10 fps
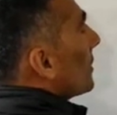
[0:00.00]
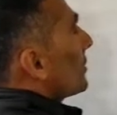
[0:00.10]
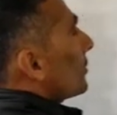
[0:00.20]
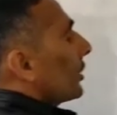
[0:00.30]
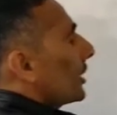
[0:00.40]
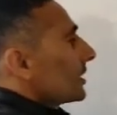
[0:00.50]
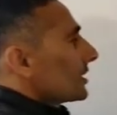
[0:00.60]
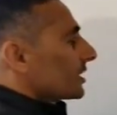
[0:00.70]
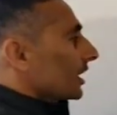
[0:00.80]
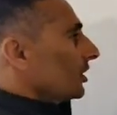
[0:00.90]
So it
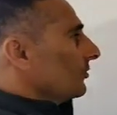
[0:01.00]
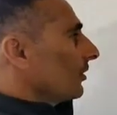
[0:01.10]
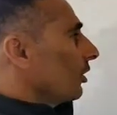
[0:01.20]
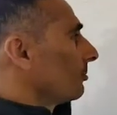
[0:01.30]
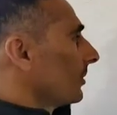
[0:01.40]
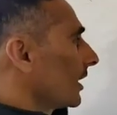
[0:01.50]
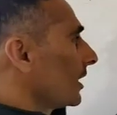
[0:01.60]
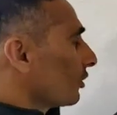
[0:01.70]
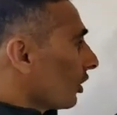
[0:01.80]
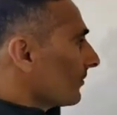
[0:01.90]
is inflow of
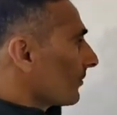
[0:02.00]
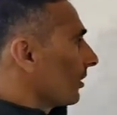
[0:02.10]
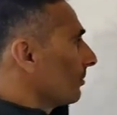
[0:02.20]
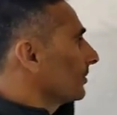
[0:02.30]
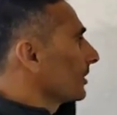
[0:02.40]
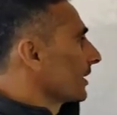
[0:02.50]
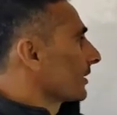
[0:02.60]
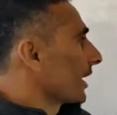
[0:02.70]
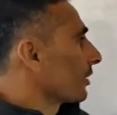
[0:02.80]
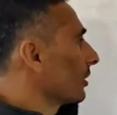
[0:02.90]
money not from the
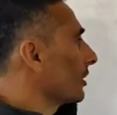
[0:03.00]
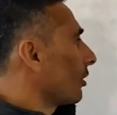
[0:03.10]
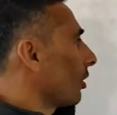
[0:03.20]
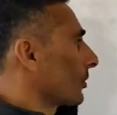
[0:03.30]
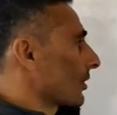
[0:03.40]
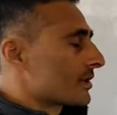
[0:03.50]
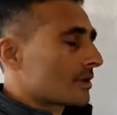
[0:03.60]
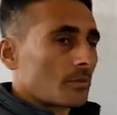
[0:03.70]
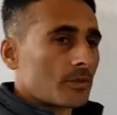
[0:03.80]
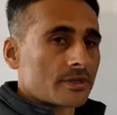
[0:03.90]
regular
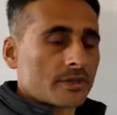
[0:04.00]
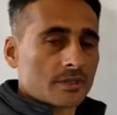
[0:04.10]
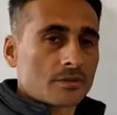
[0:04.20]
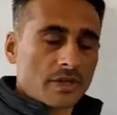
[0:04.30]
operation of business.